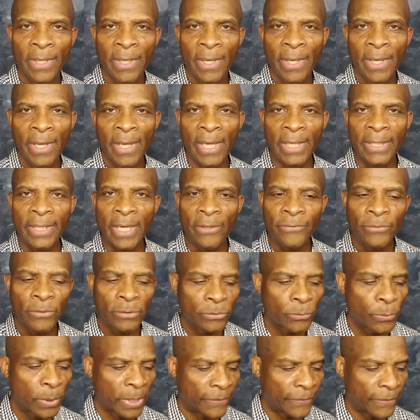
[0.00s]
and the other one
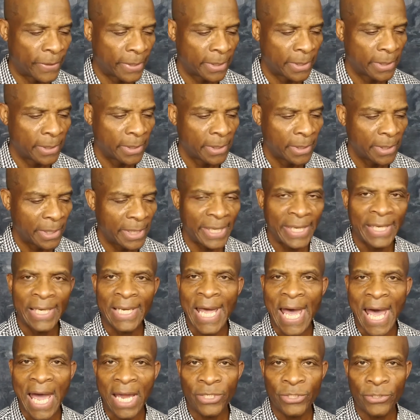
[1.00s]
was with
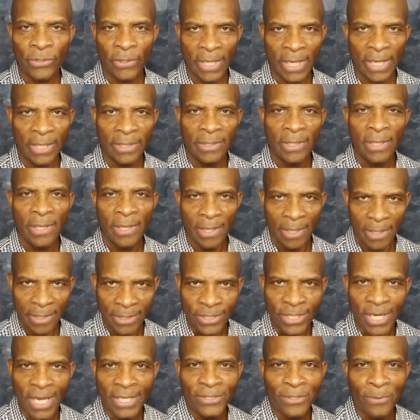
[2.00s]
Elijah and
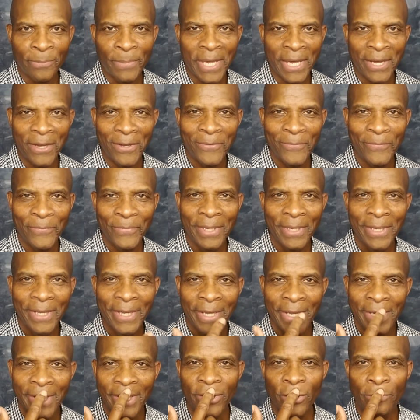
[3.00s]
Jezebel.
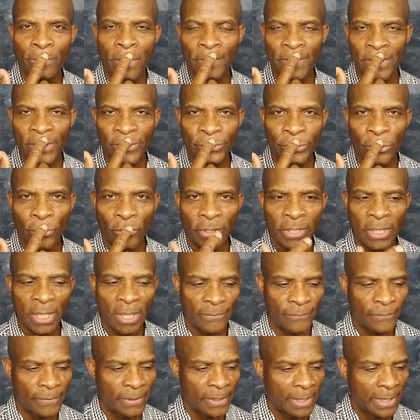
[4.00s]
You remember the story
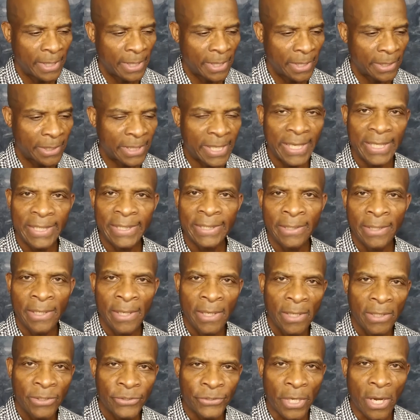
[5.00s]
of King
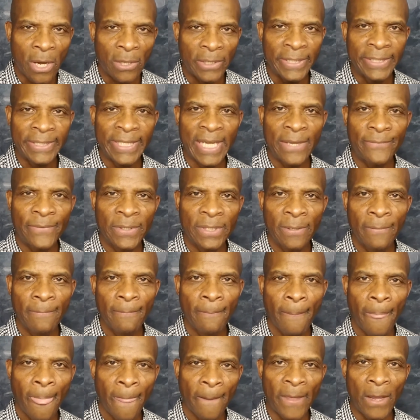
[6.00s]
Saul and David?
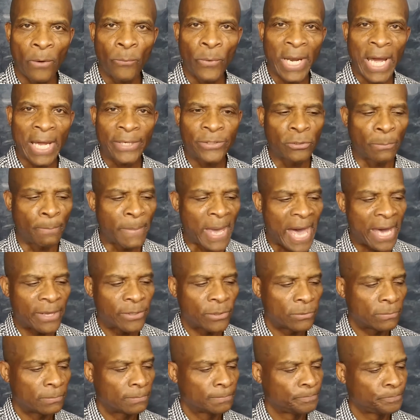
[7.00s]
They went out to
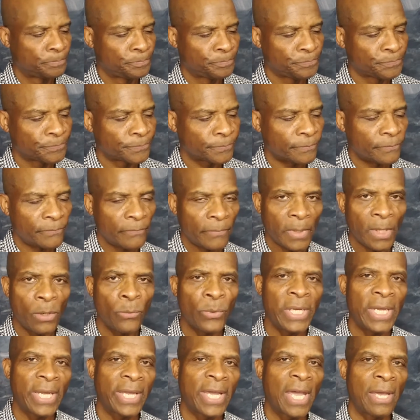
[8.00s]
battle, and when
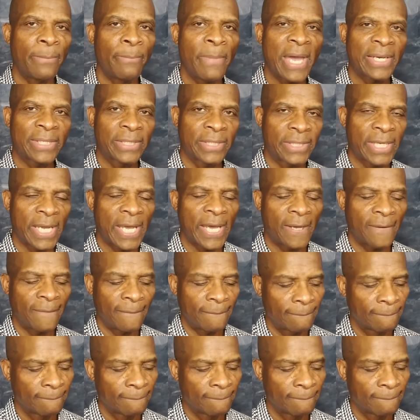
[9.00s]
they came back to town,